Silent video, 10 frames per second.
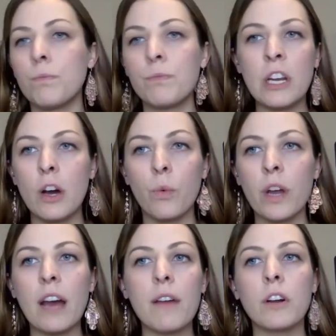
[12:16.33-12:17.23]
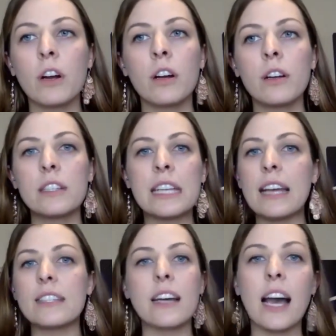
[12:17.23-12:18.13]
you know, whatever,
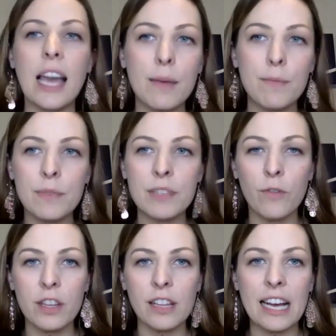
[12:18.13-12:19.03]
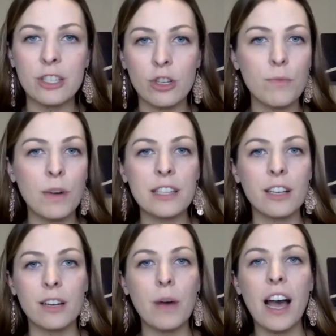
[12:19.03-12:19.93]
10 times over the last 2 months
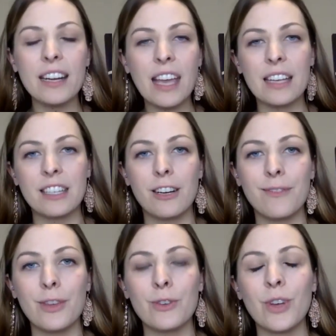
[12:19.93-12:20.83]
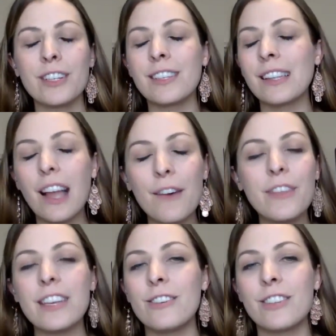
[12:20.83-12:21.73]
on podcast interviews. So I just love
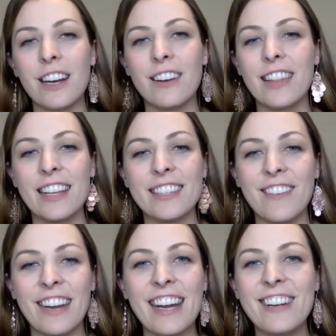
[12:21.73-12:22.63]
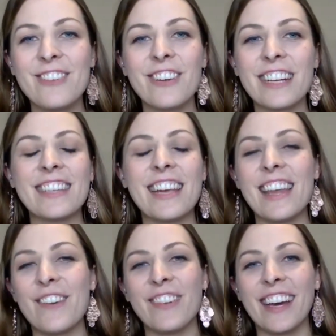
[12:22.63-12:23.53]
that you shared that, David. I didn't know you were going to say
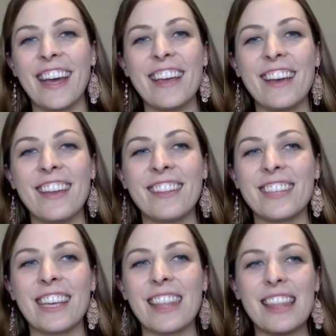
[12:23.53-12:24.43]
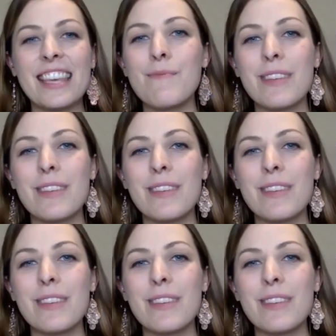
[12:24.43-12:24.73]
that, but it's like the theme